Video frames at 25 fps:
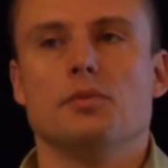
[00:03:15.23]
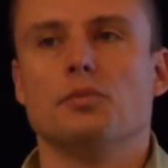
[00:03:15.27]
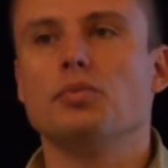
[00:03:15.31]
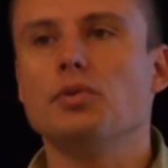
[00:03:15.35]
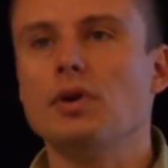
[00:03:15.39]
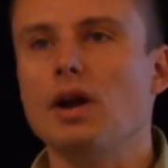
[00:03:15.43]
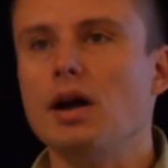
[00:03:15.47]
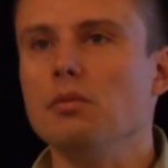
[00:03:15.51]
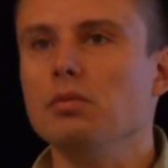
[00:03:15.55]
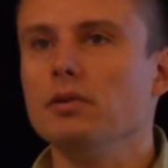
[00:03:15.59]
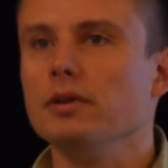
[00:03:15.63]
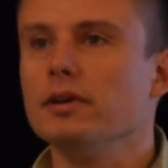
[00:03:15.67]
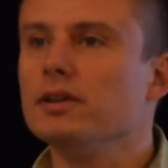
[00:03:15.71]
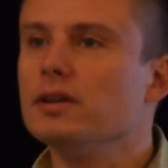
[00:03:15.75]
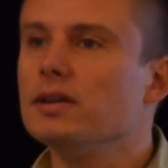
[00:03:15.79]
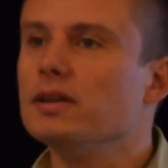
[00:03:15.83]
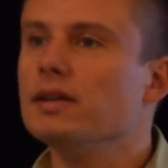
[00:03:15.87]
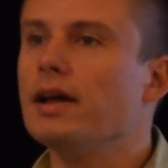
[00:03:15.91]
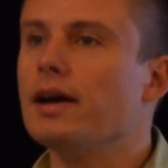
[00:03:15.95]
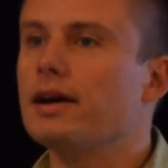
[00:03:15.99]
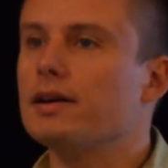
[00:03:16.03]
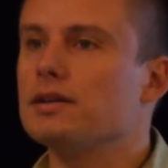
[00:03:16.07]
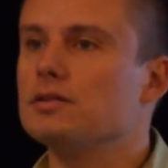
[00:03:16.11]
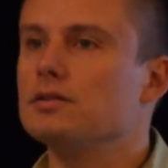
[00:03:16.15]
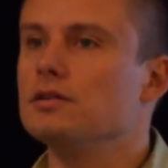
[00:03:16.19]
probably in the
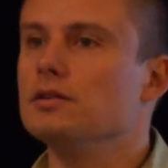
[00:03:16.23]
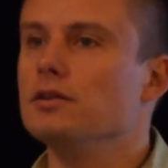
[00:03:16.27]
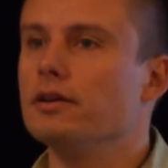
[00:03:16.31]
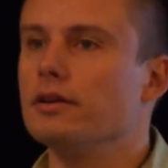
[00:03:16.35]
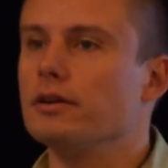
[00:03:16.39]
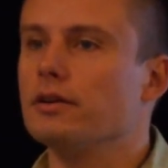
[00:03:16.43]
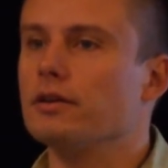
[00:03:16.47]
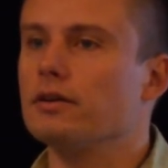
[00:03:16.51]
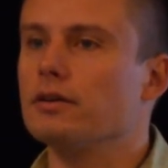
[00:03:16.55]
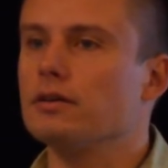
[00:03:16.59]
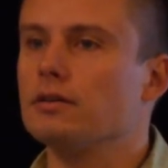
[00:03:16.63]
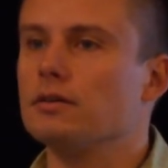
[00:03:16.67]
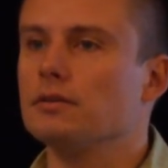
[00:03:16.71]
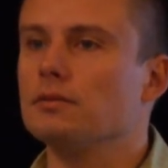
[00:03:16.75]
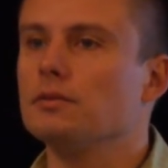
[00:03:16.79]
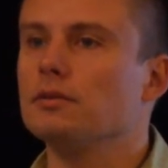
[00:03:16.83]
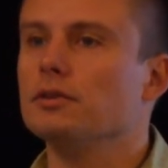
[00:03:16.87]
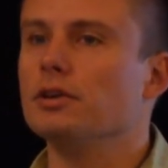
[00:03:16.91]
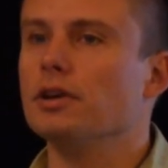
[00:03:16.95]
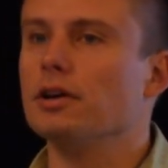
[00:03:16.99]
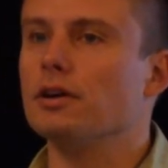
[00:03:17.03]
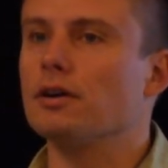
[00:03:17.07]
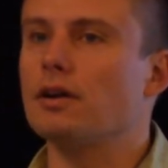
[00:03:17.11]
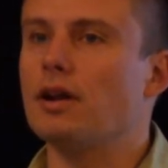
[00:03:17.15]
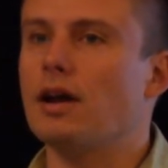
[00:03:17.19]
next year,
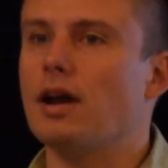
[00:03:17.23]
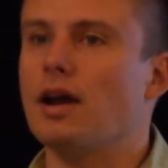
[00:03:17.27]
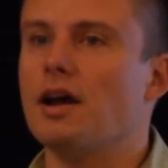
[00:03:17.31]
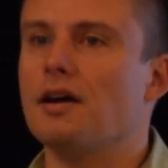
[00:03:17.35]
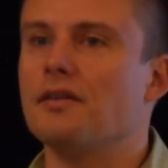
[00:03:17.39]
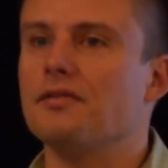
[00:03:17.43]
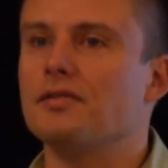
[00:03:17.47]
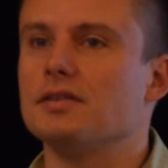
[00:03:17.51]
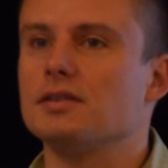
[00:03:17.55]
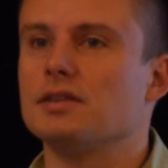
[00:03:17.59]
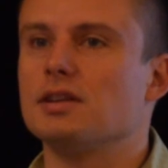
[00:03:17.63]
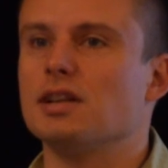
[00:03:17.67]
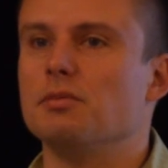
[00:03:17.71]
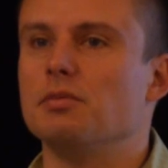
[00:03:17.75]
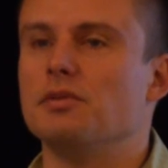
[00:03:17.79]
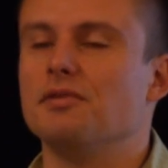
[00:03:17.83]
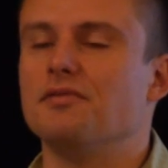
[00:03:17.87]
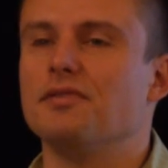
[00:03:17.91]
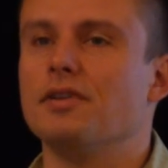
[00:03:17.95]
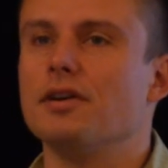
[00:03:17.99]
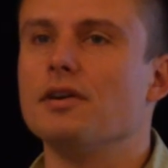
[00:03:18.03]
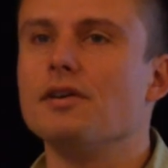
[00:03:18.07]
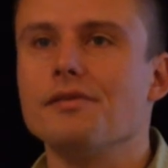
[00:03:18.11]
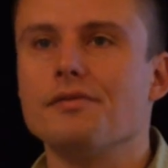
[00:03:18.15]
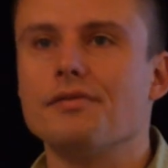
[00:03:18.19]
year and a half, it's going to be
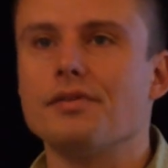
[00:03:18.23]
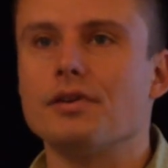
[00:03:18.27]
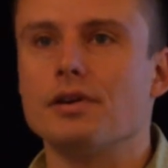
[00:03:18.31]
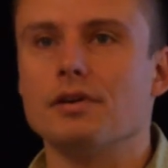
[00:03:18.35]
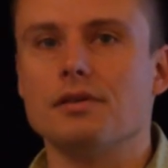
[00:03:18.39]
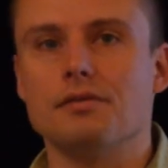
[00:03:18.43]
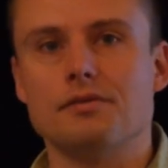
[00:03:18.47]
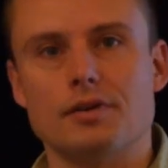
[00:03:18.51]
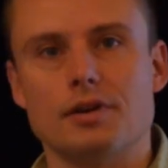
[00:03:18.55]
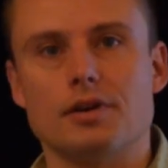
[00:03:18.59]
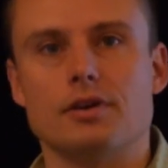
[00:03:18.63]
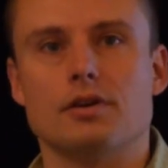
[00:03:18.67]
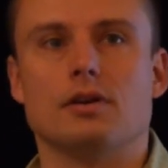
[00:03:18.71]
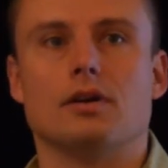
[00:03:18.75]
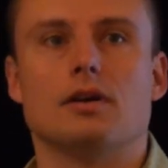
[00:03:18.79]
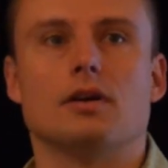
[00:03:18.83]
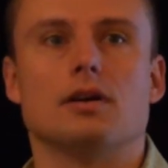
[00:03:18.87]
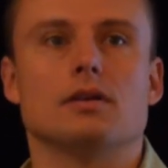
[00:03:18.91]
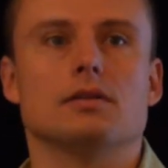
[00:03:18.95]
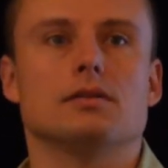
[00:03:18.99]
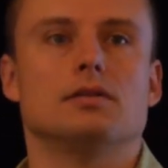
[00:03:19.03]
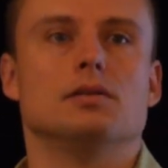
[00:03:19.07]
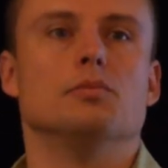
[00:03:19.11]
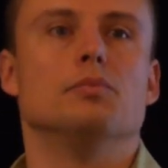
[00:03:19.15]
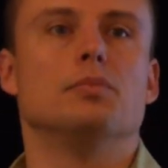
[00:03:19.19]
very, very, very
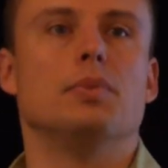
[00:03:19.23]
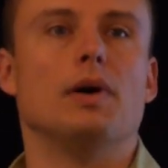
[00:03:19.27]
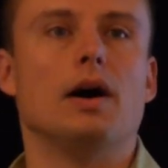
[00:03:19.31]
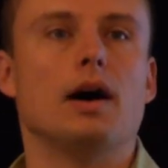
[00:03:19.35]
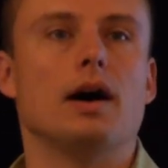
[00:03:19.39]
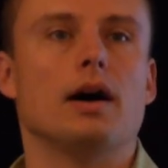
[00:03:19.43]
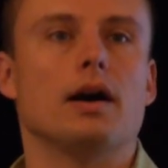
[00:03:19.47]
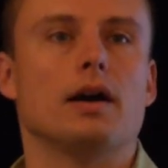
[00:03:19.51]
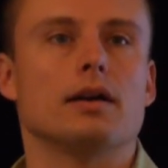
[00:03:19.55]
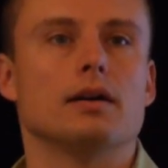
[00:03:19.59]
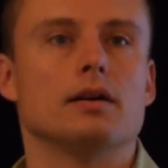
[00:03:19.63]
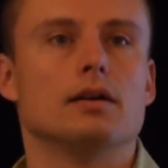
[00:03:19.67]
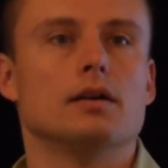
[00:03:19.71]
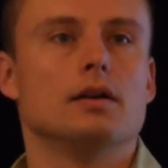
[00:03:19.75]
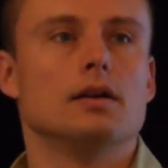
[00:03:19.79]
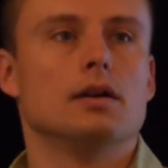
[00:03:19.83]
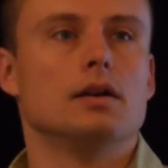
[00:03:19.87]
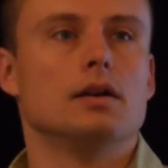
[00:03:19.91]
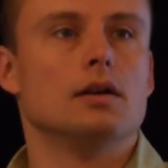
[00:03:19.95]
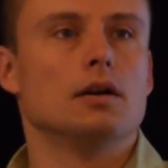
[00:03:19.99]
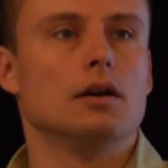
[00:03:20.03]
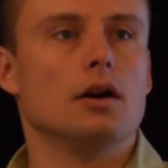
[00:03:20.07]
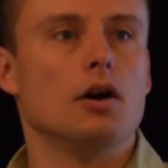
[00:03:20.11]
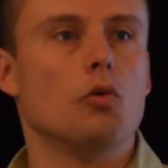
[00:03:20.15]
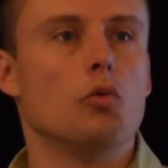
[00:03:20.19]
hard to buy
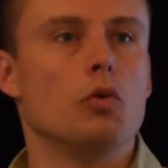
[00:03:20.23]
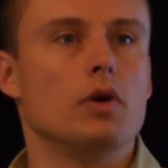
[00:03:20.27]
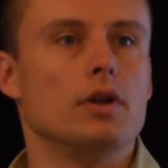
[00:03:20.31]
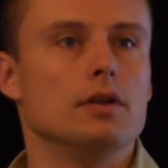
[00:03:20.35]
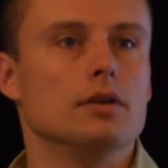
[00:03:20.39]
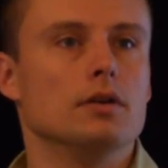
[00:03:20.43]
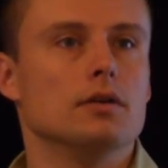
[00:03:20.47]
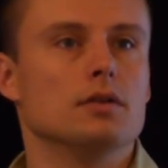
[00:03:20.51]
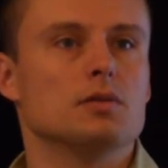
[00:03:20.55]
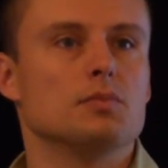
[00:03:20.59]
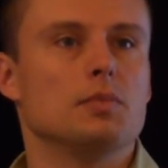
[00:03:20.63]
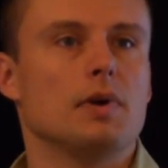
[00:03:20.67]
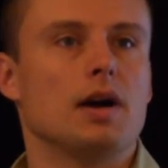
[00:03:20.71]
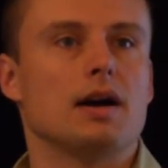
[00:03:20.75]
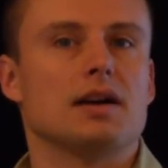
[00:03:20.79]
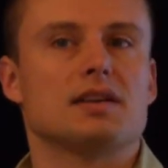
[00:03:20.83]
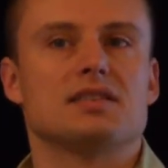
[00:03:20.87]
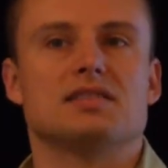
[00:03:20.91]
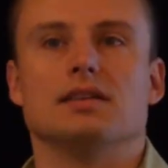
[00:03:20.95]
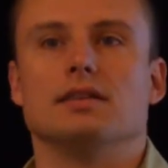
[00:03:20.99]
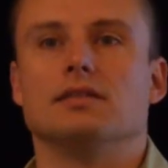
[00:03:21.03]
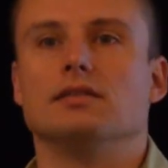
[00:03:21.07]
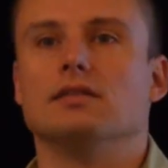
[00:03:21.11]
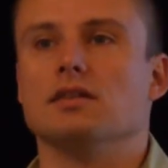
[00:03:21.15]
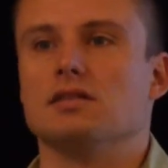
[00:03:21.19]
a Windows
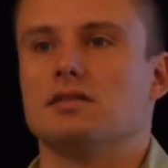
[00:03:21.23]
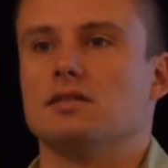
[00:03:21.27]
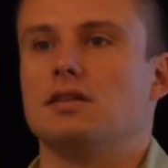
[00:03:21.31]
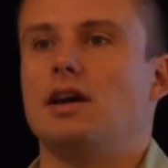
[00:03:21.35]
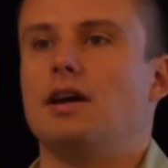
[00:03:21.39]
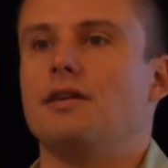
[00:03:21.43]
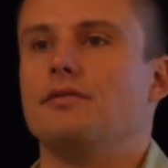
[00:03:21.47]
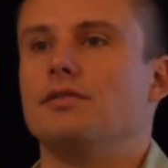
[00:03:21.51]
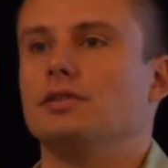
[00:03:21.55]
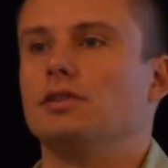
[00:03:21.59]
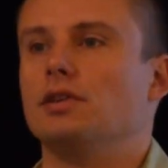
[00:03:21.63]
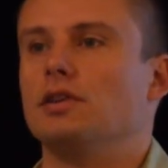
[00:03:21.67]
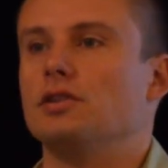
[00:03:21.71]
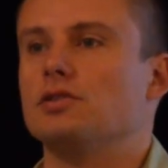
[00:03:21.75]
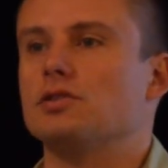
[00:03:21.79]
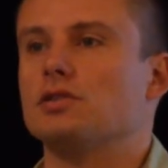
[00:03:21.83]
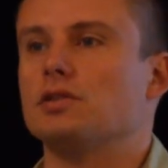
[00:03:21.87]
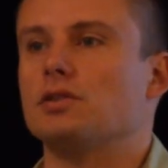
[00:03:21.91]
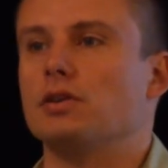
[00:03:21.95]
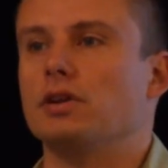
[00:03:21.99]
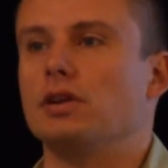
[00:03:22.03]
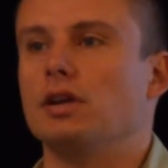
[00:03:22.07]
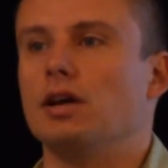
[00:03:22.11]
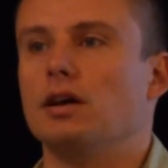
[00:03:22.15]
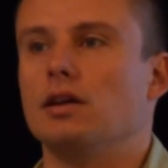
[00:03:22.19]
box that doesn't have a touch
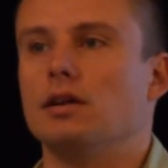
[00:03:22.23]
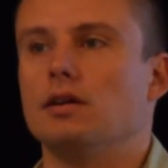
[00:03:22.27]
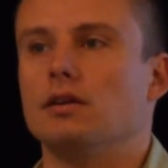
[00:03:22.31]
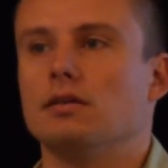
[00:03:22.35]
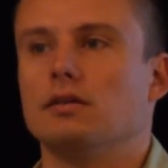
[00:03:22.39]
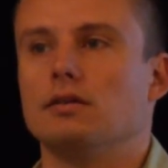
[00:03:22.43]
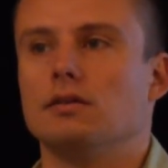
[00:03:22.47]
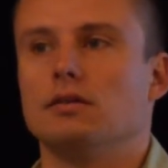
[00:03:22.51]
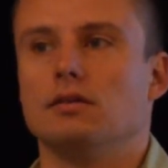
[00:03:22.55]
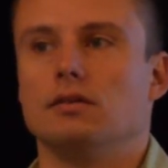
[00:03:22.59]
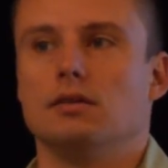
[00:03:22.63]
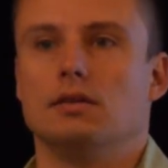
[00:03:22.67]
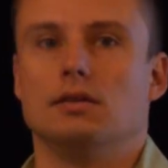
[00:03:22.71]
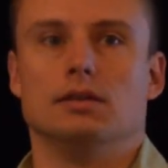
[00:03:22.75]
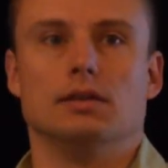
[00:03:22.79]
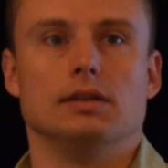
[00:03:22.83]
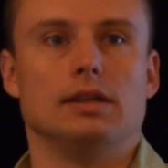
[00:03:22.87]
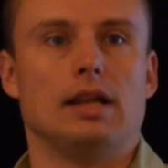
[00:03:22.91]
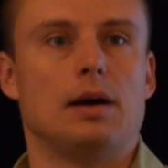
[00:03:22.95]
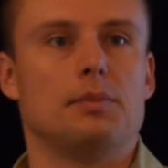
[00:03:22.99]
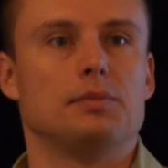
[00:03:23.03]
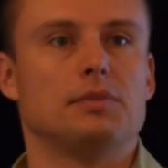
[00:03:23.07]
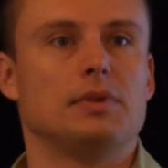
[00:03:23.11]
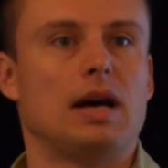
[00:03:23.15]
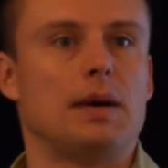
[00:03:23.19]
screen on it in the
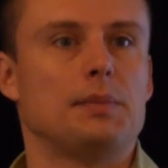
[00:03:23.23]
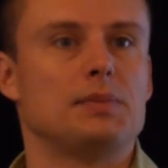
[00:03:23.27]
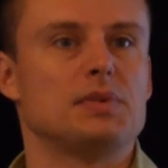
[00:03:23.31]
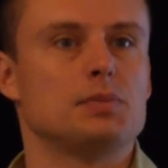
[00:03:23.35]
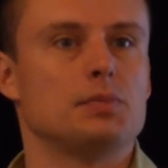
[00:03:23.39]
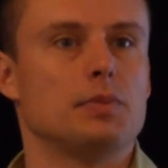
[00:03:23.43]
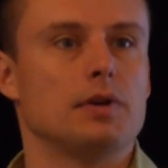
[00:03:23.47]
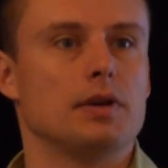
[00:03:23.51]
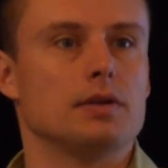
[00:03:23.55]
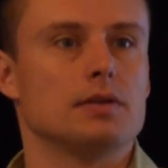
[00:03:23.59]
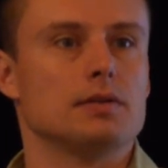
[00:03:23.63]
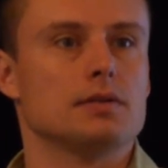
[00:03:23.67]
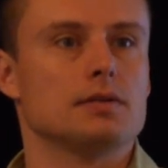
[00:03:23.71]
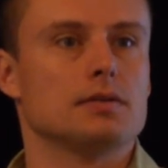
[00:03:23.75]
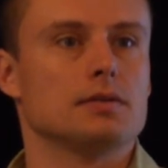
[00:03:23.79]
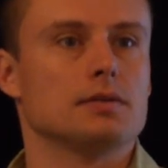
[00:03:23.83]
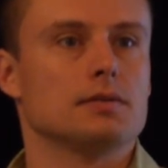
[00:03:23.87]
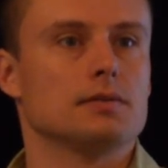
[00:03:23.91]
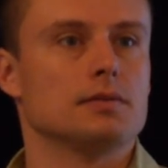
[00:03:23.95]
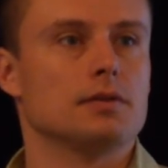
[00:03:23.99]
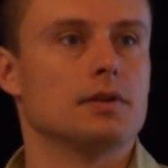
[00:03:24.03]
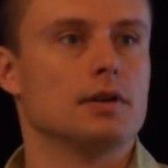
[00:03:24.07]
laptop space.